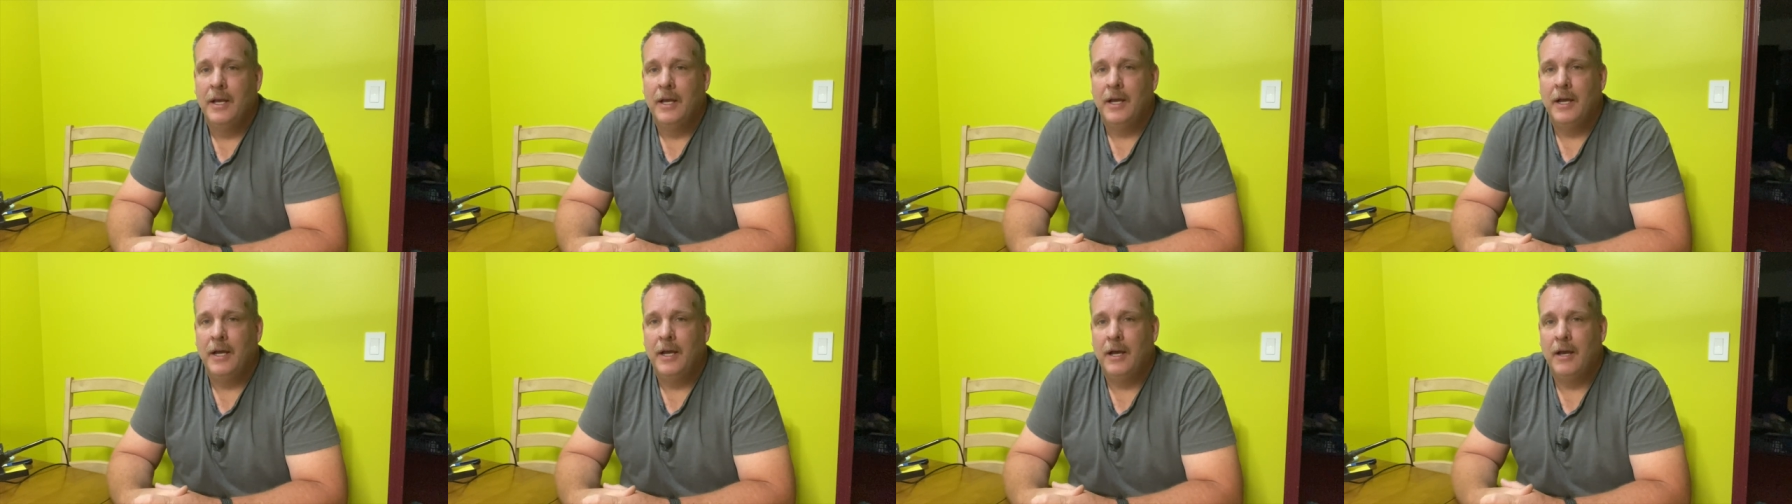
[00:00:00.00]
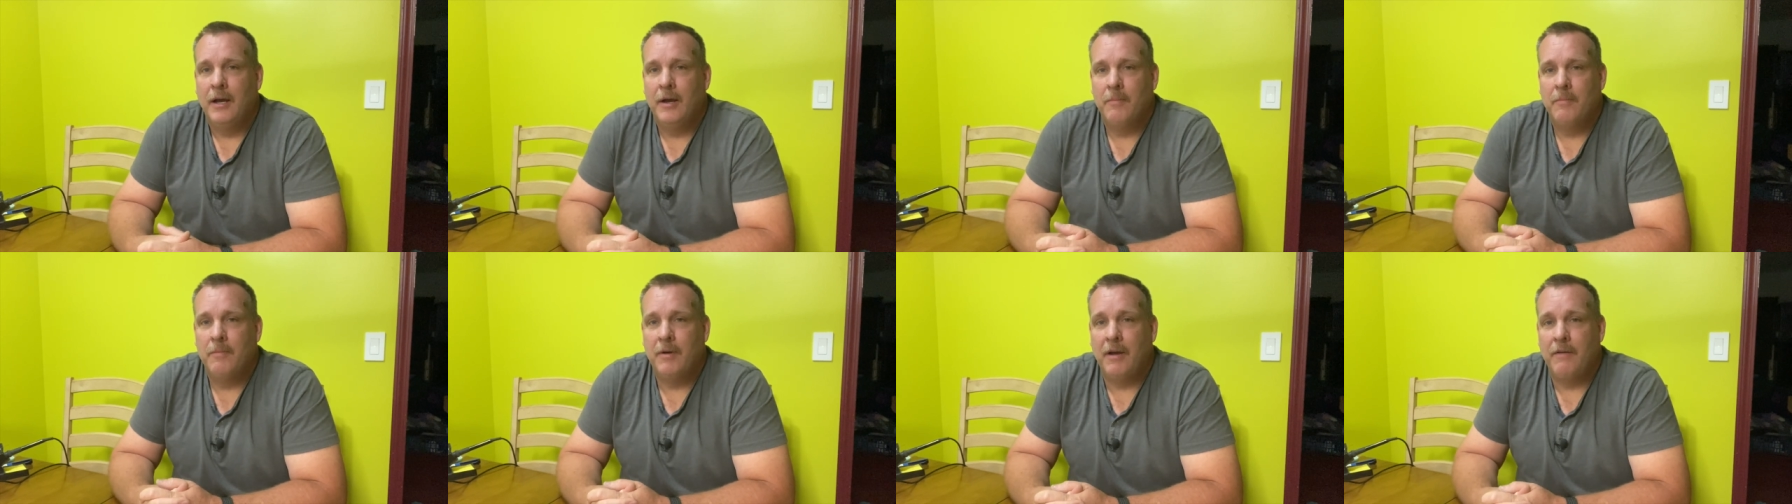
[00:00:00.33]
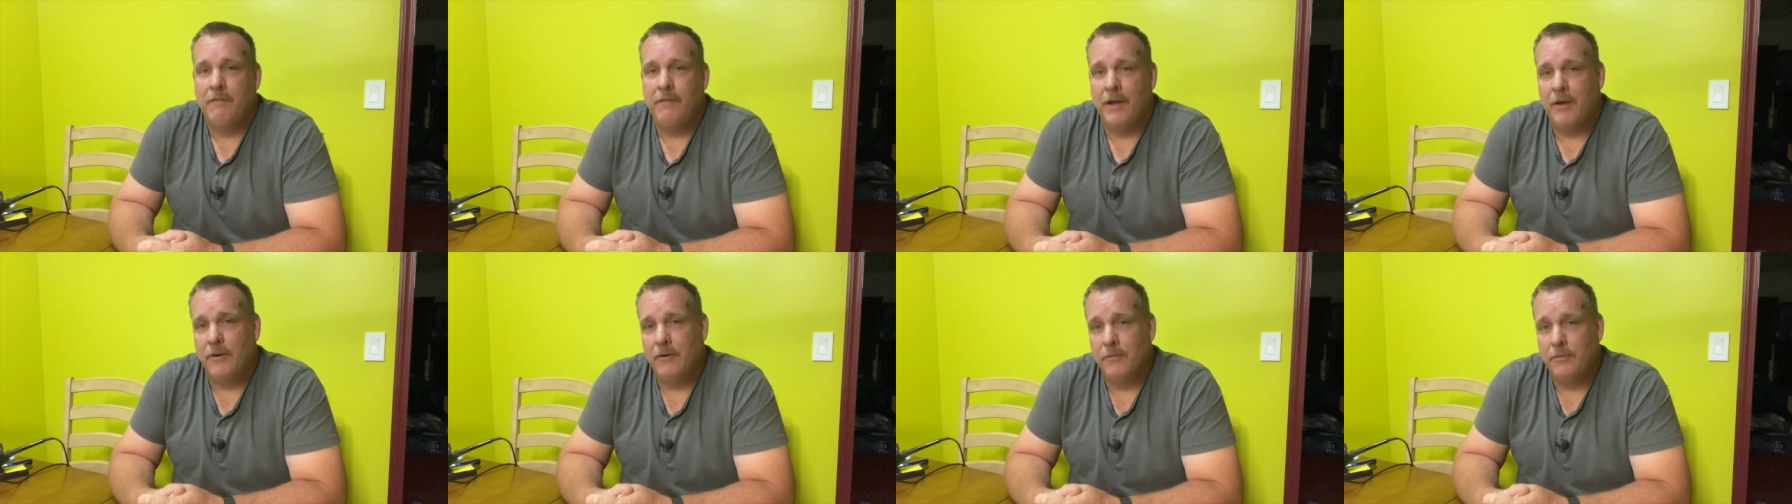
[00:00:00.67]
um, I
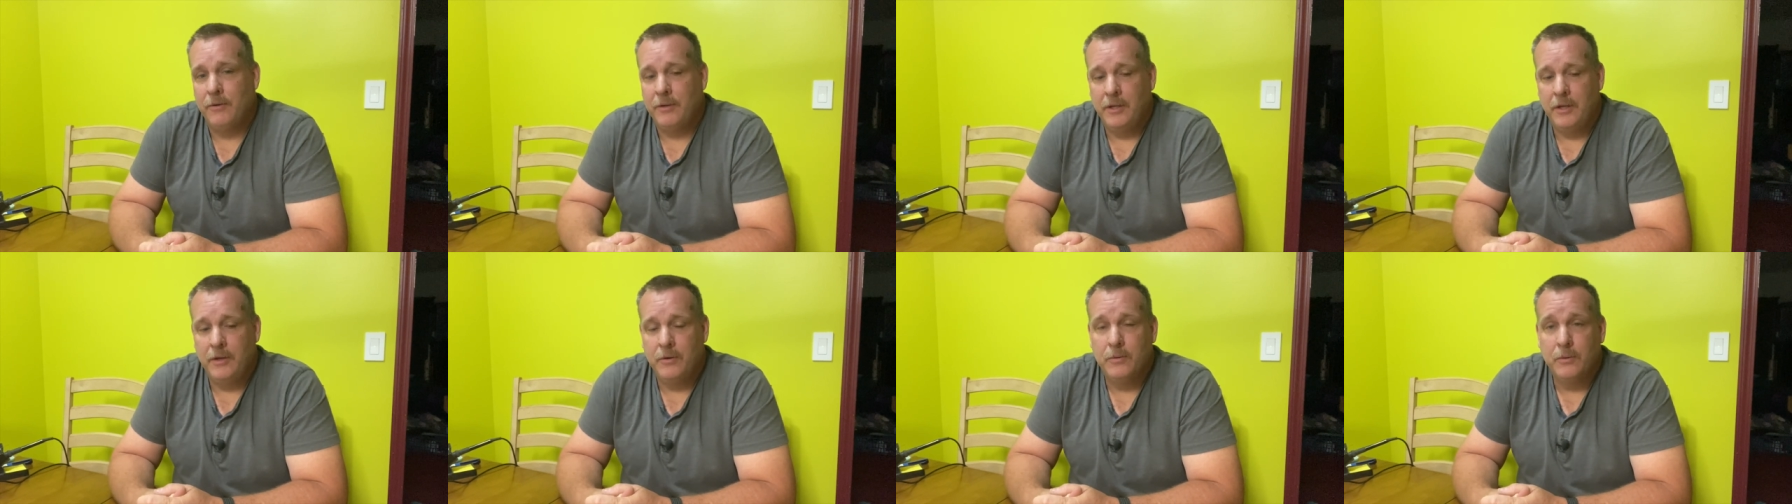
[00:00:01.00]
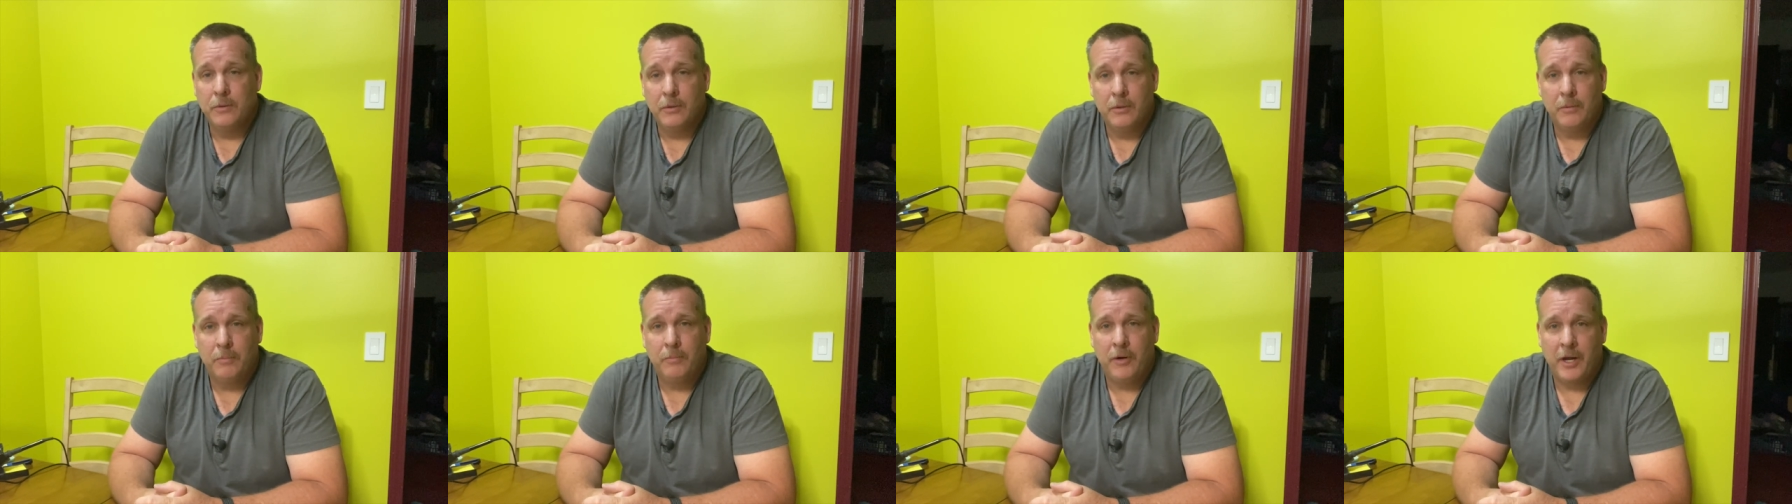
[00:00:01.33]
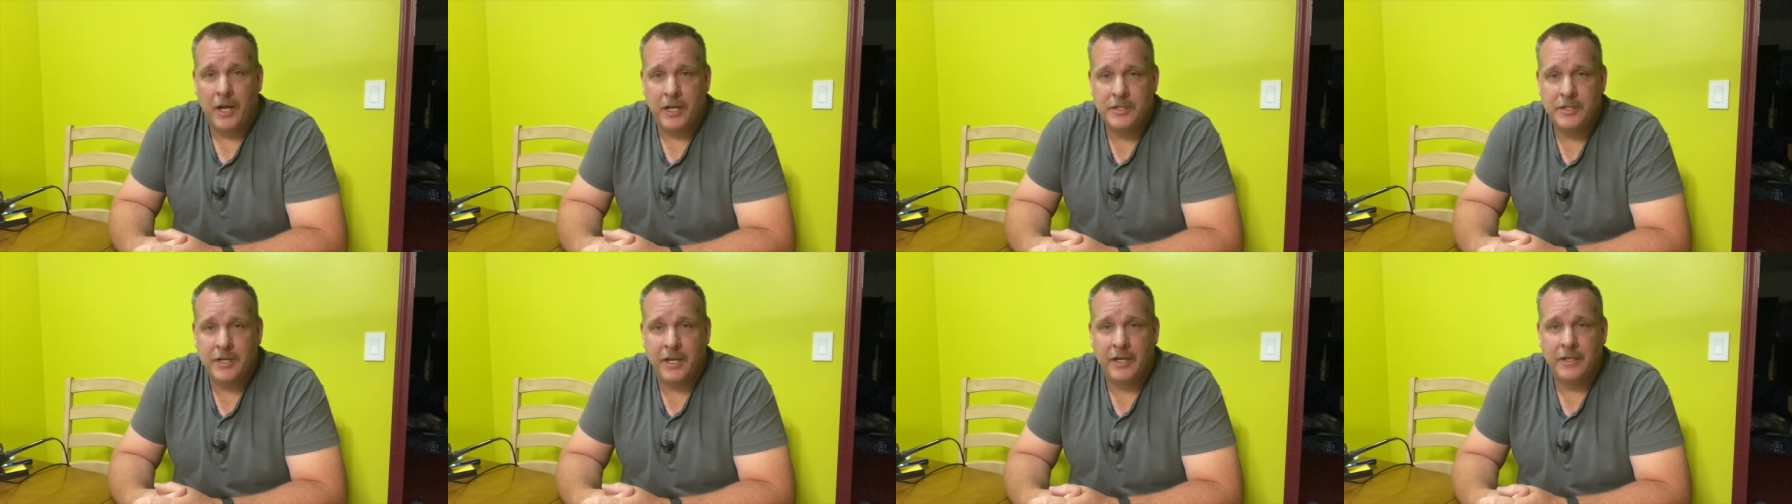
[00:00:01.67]
found a really cool
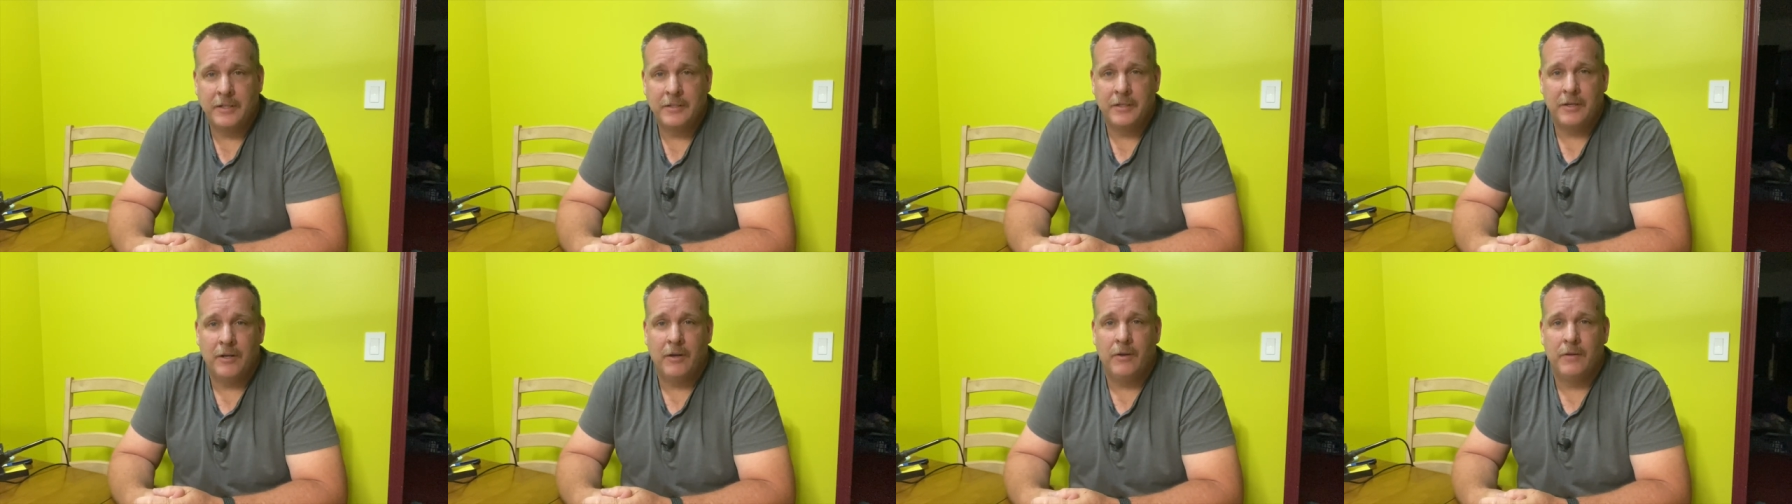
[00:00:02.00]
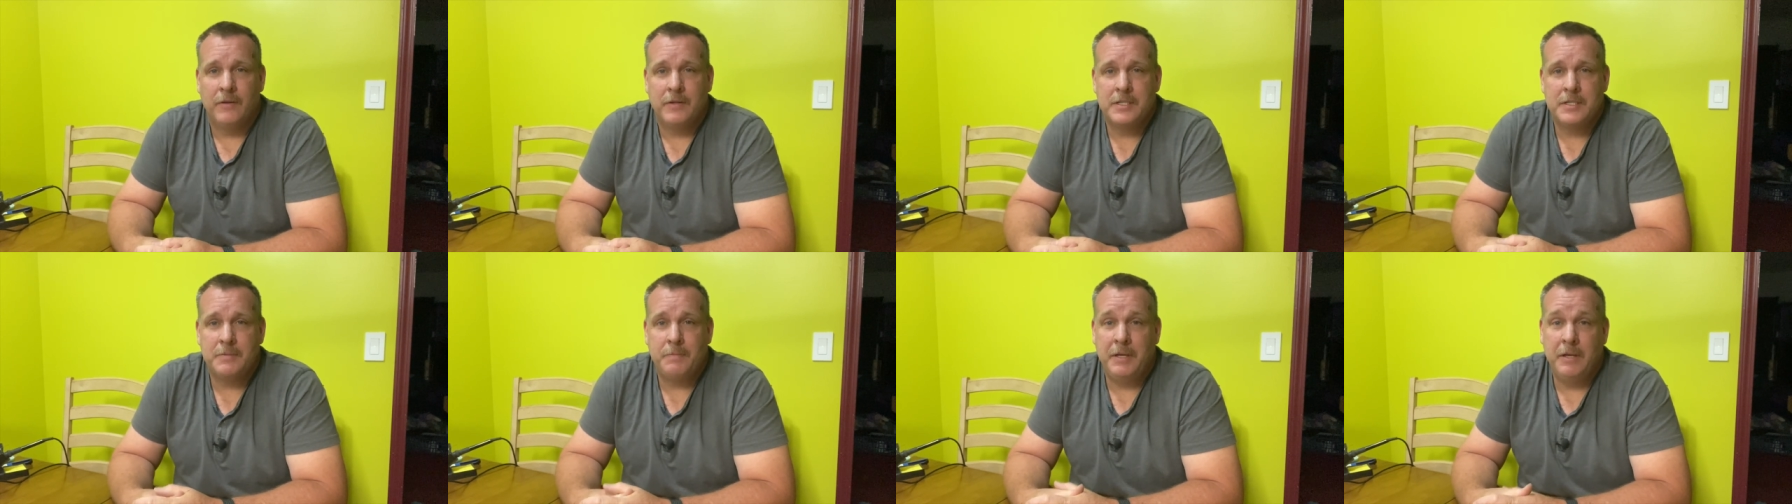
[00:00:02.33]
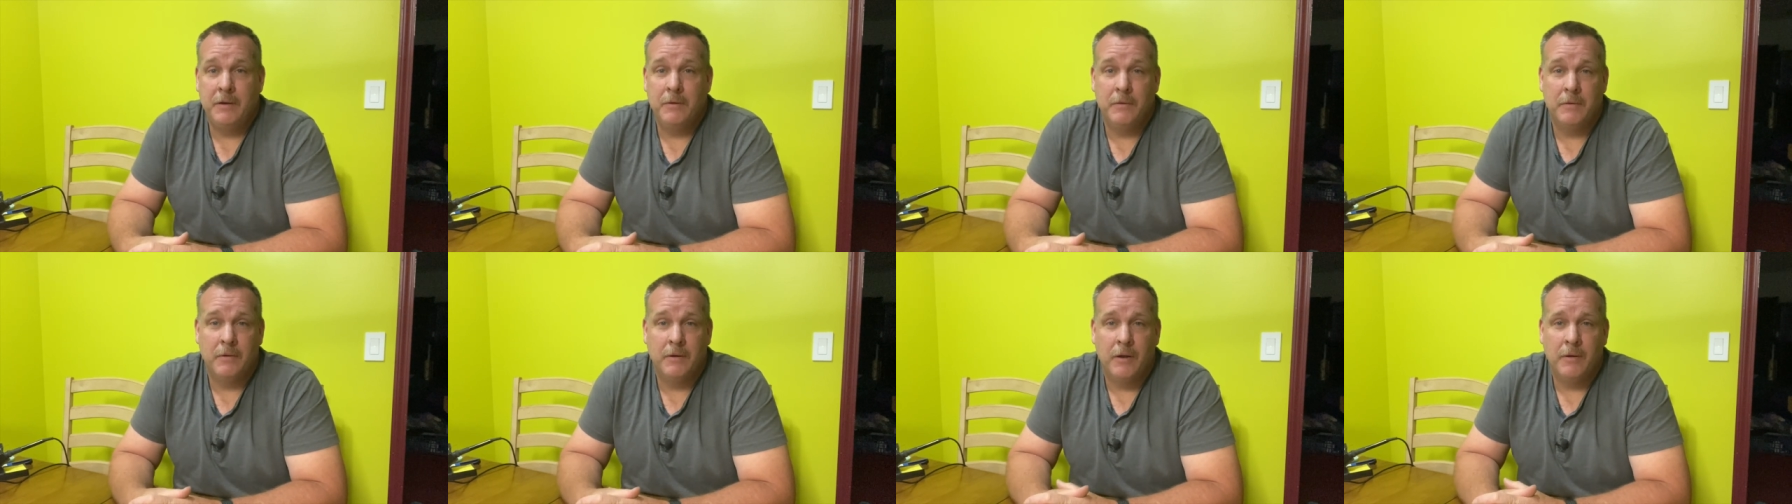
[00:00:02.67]
project called
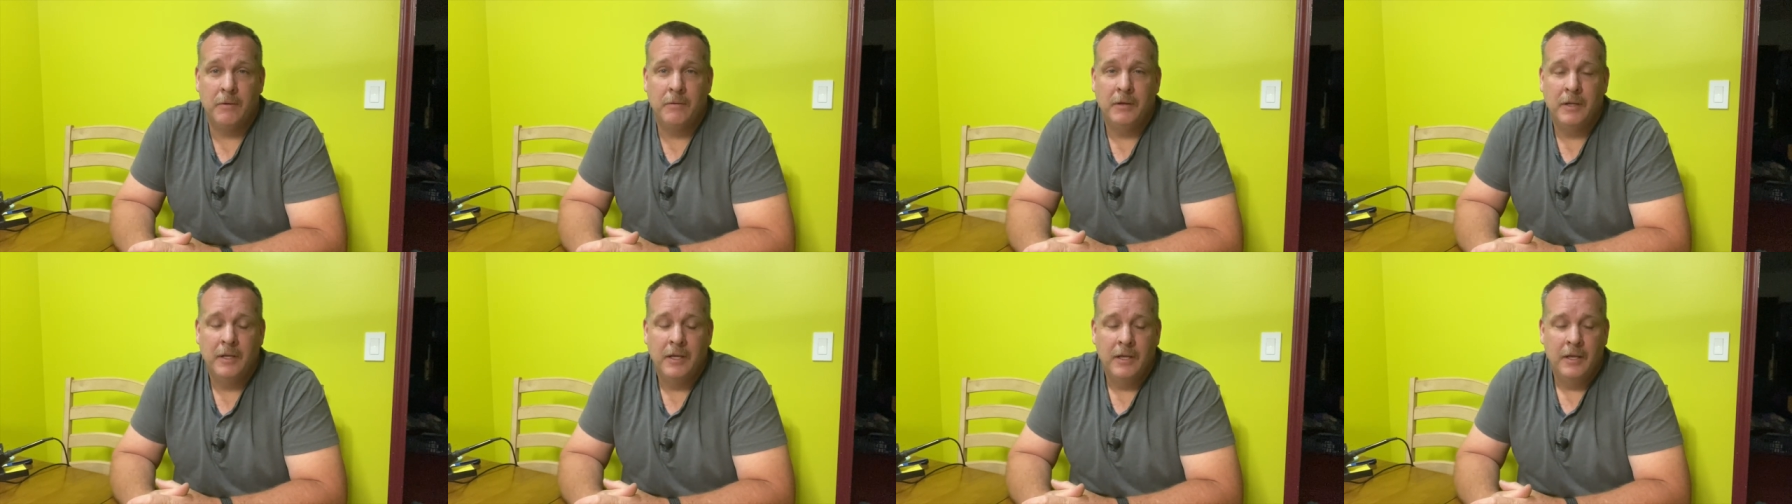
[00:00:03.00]
Speeduino